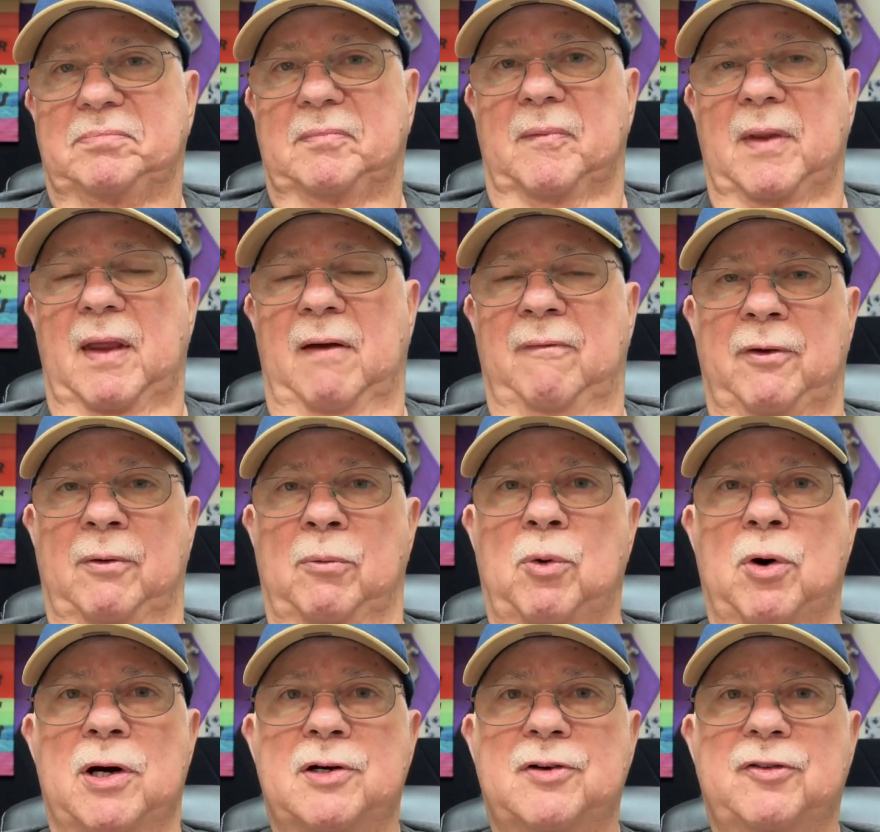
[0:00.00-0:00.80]
if it
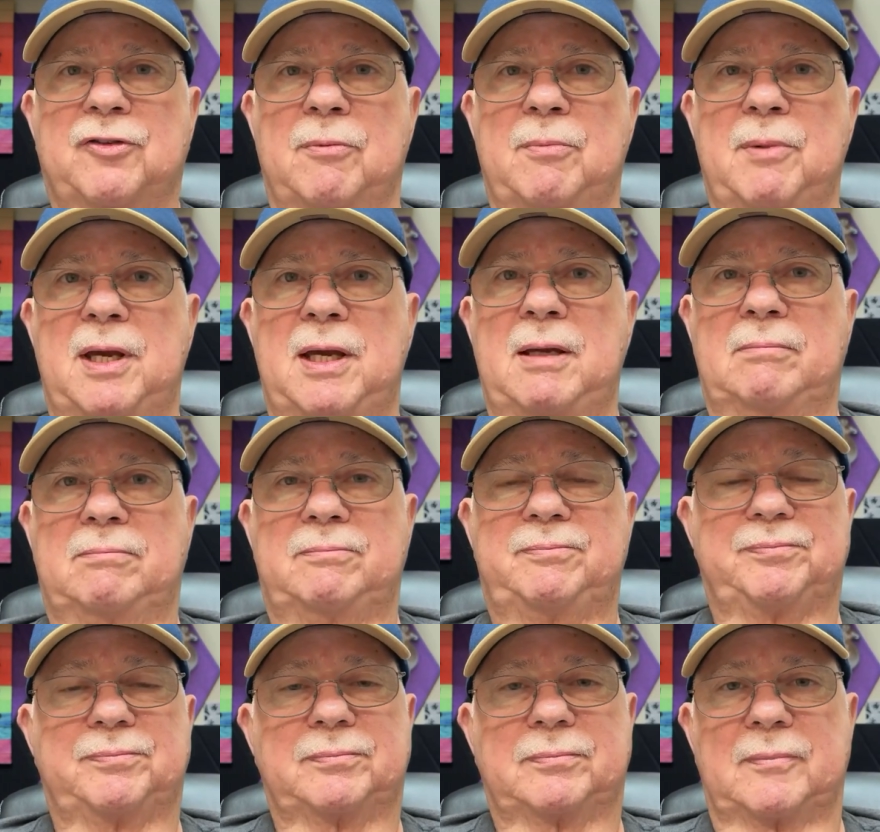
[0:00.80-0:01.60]
works for me
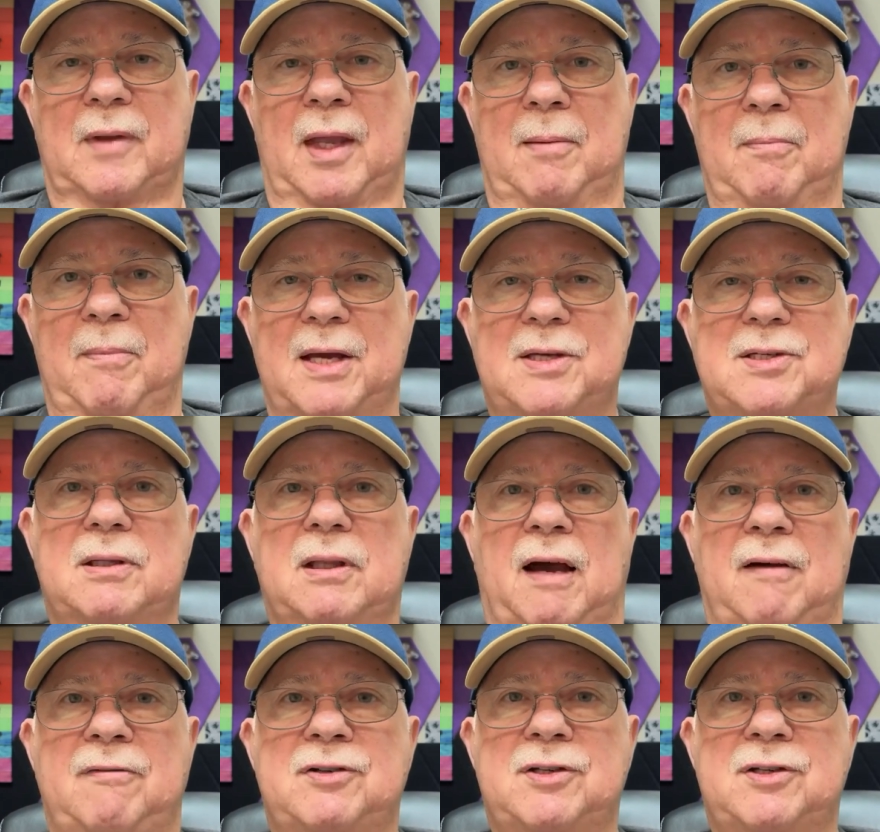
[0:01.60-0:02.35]
and it makes life